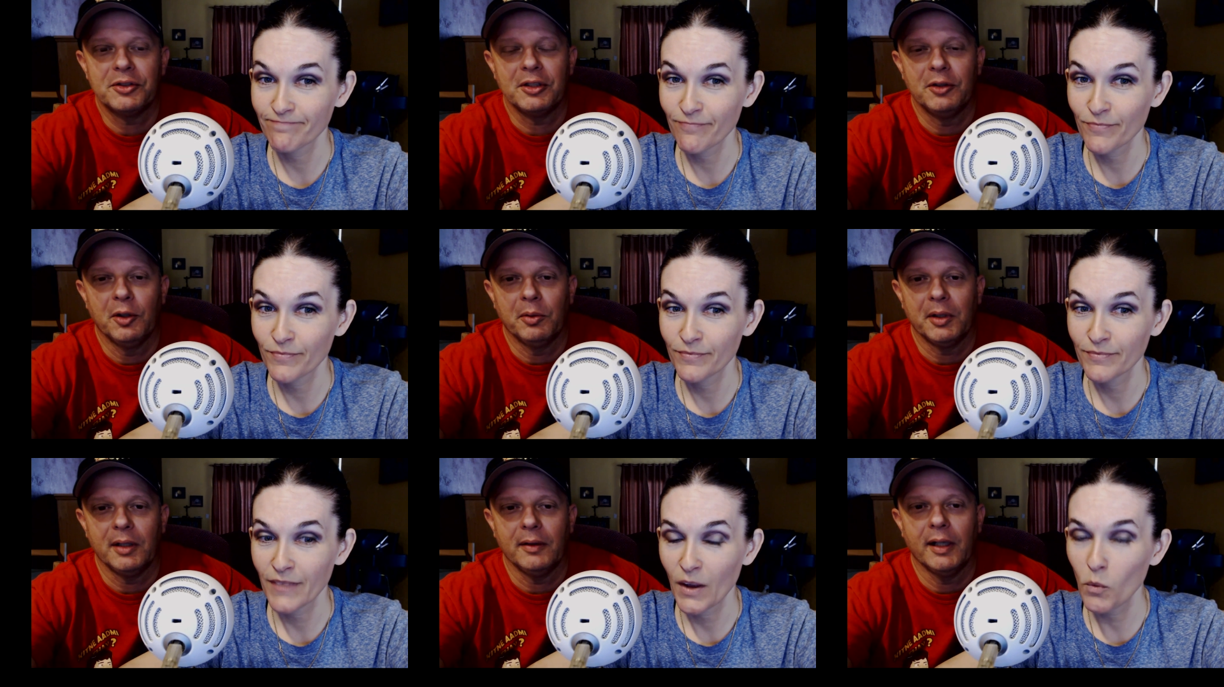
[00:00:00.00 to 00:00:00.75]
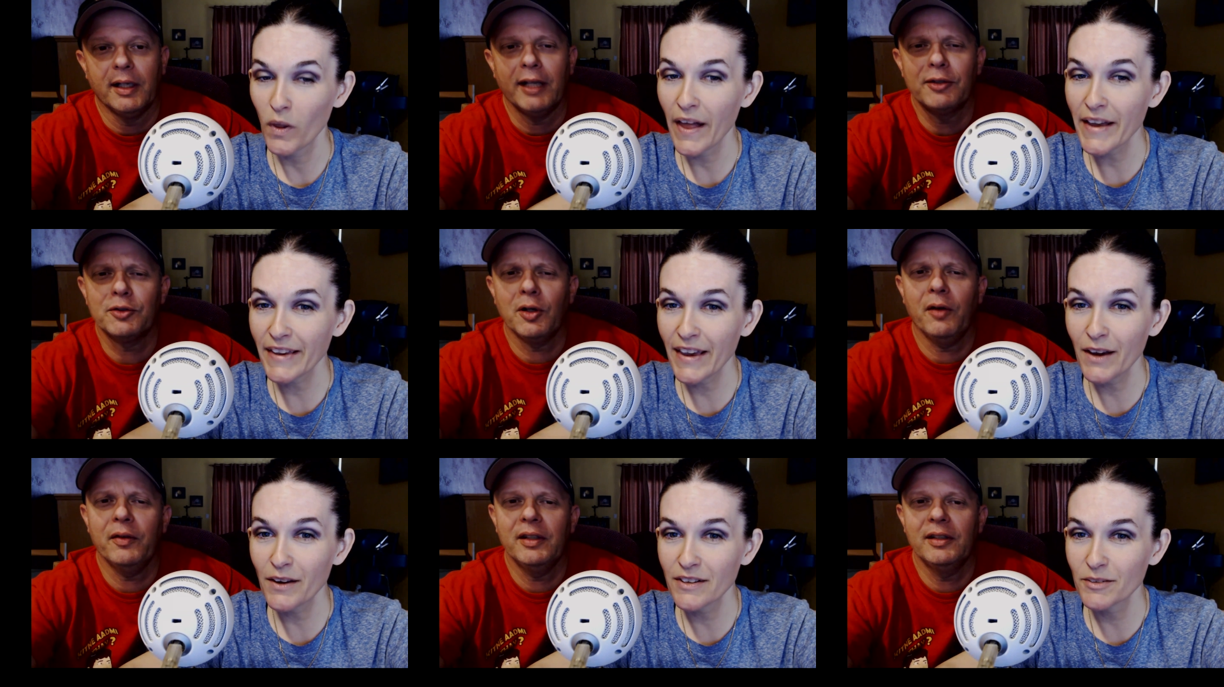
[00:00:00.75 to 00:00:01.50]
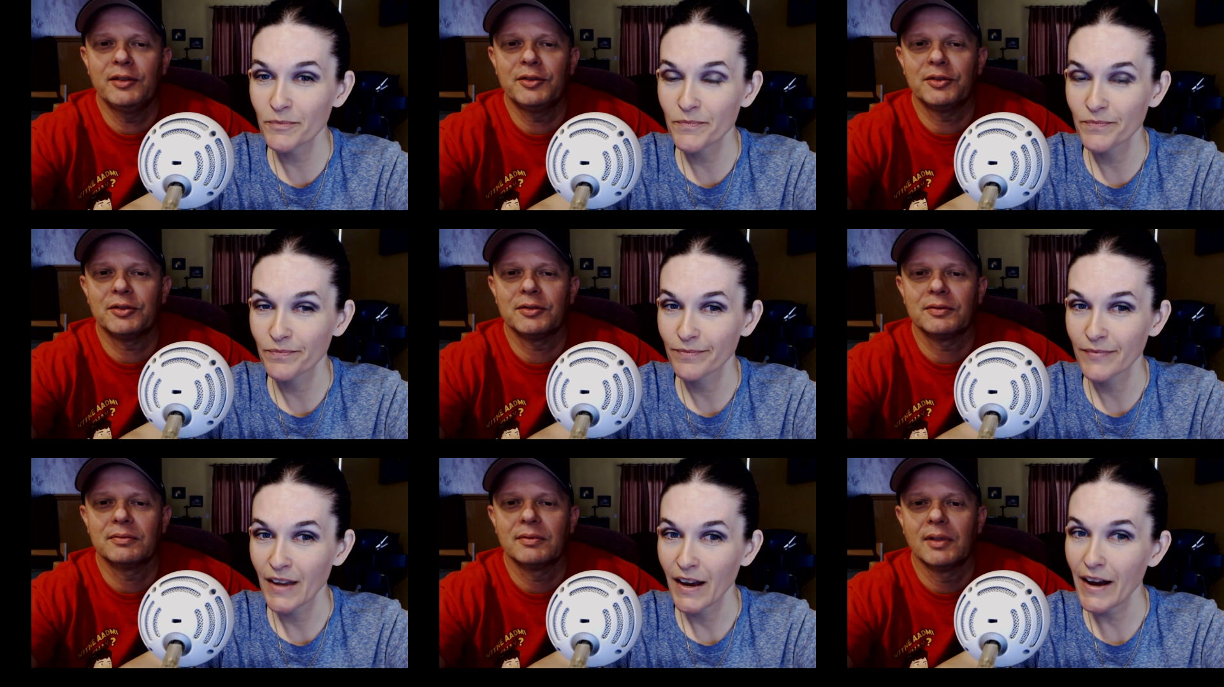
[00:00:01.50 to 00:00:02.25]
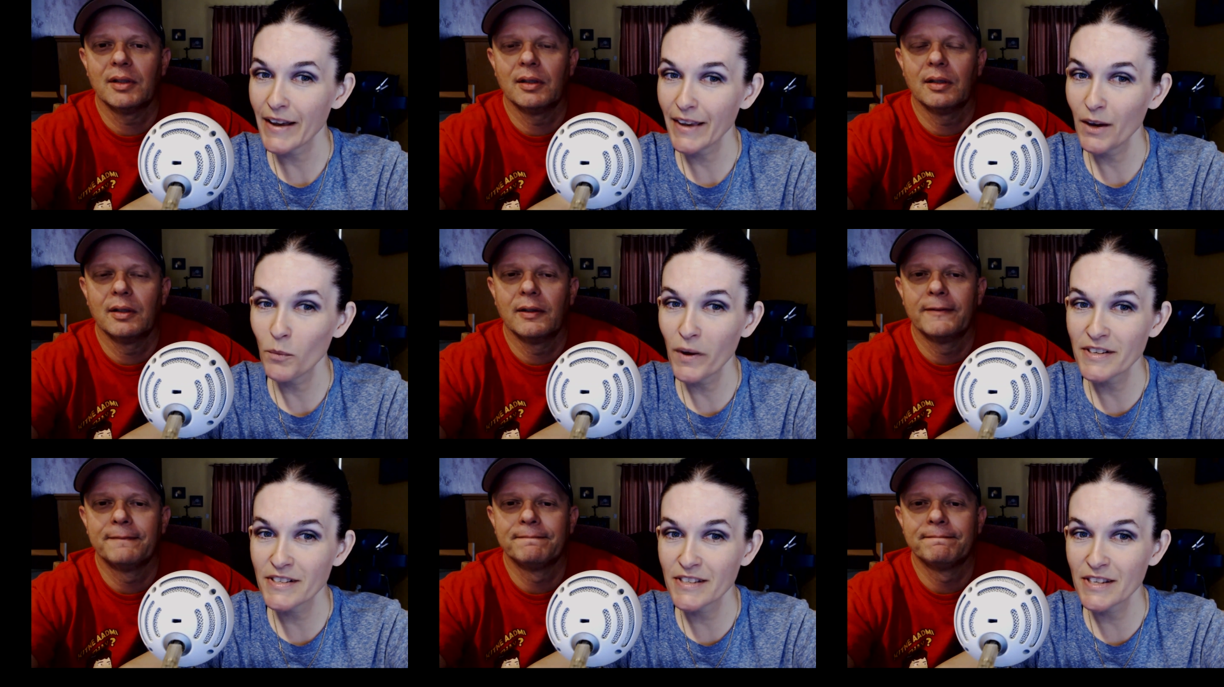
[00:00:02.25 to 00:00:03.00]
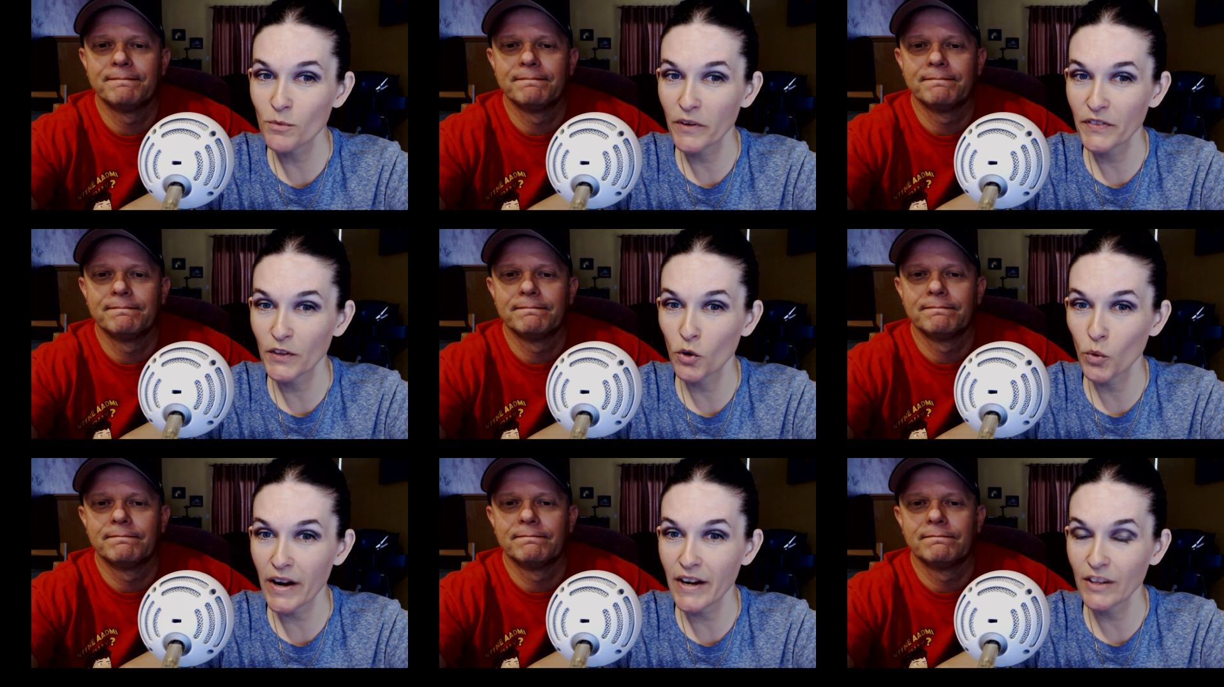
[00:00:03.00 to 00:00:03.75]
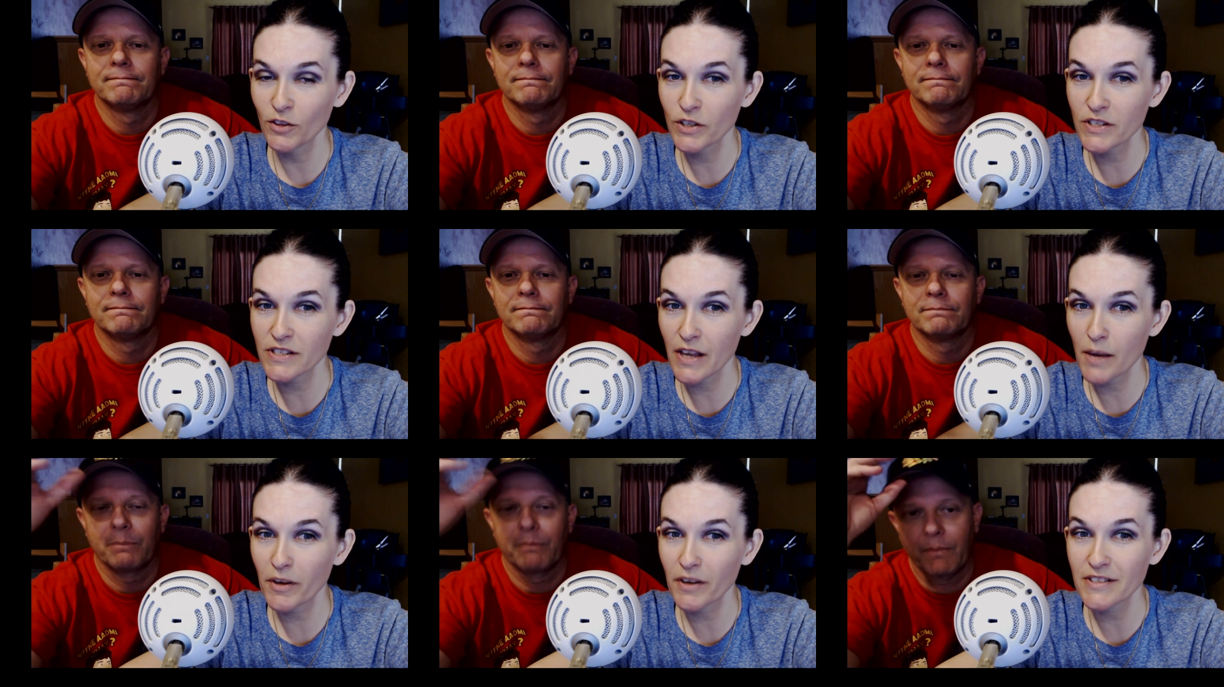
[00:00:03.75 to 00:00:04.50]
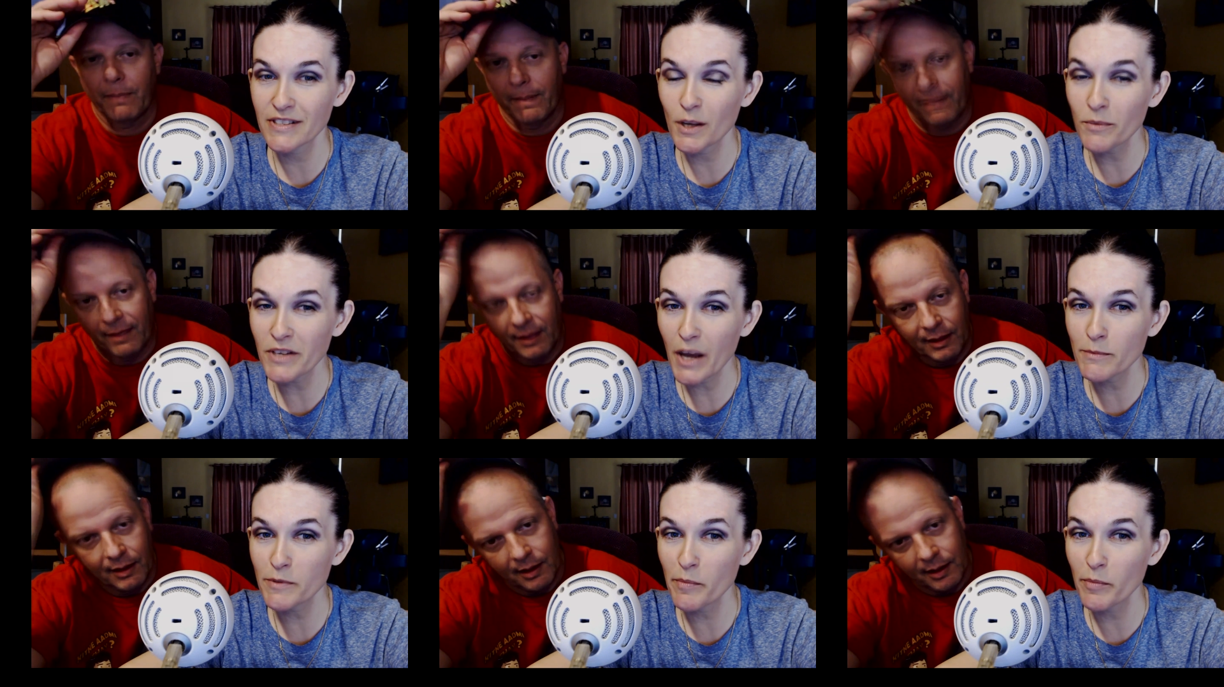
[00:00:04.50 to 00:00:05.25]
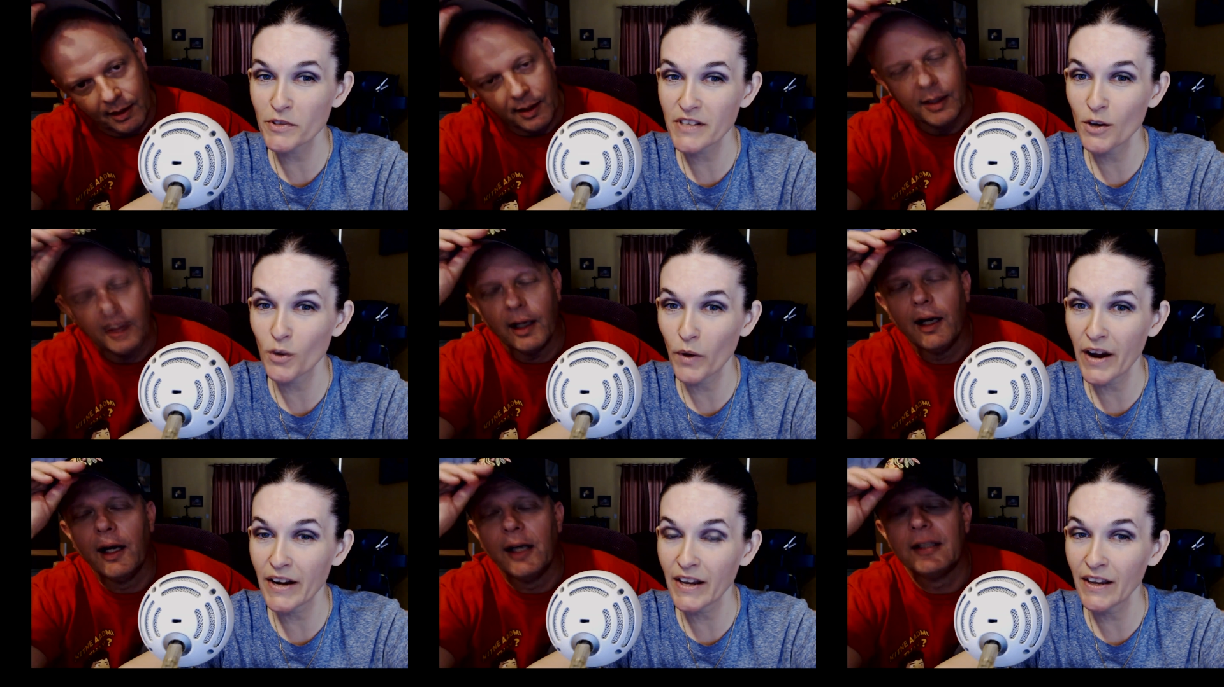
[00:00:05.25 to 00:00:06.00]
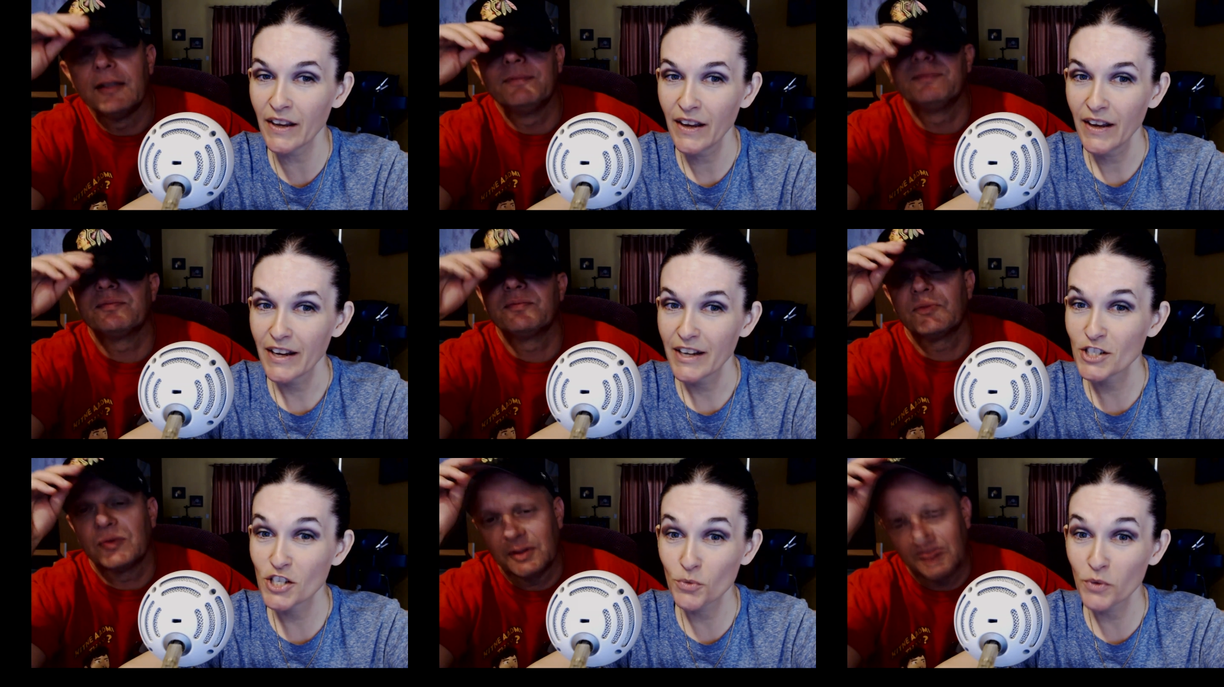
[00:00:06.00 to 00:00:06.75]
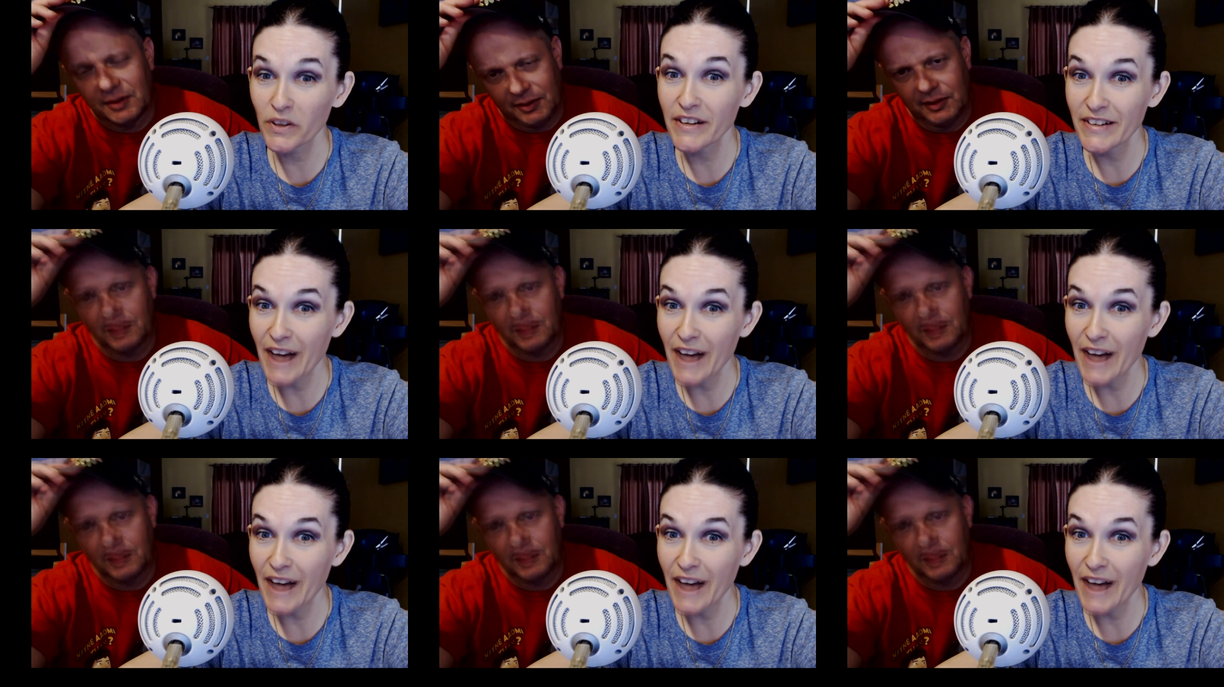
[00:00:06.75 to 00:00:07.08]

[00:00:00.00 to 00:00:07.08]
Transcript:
Speaker 1: to see Dhoni, and well, I, I saw can't... this
Speaker 2: I can't wait to see what the granny looks like because sometimes people say uh, granny uh, and she's really